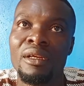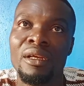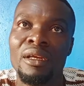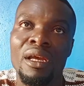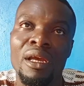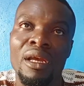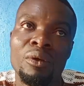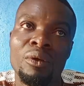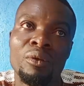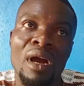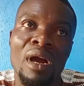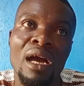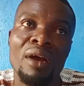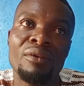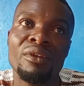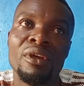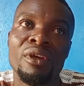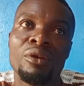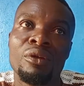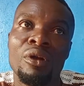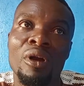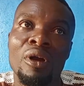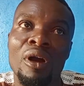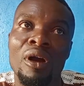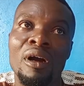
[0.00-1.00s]
And we have
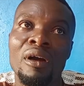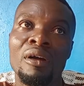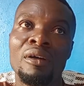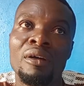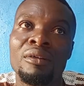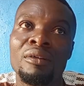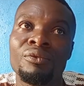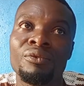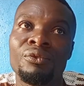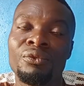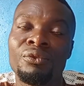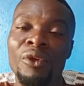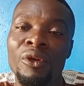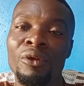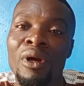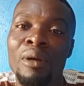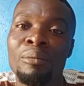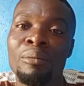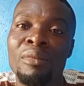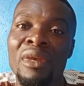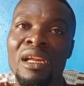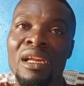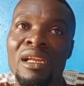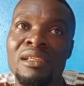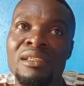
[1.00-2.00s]
the God Feral
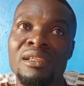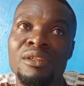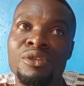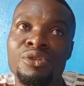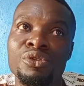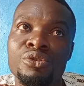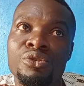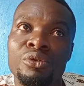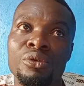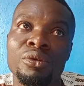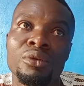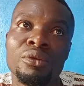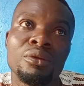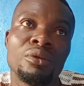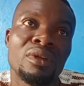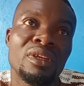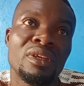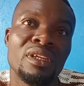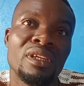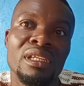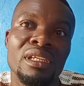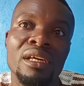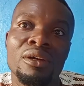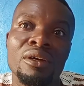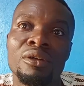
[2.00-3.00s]
Medicine Store
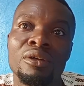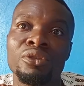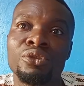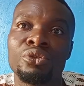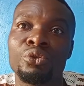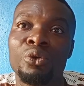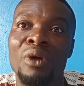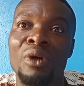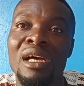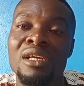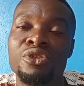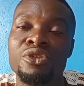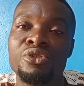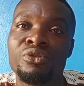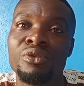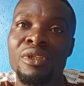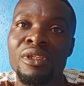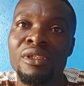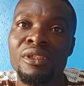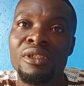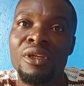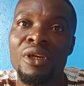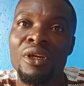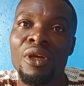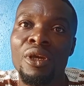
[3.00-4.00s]
located on 12th
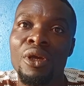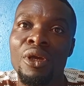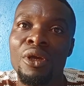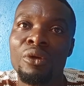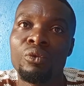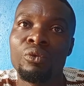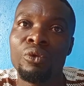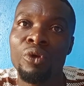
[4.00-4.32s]
Street.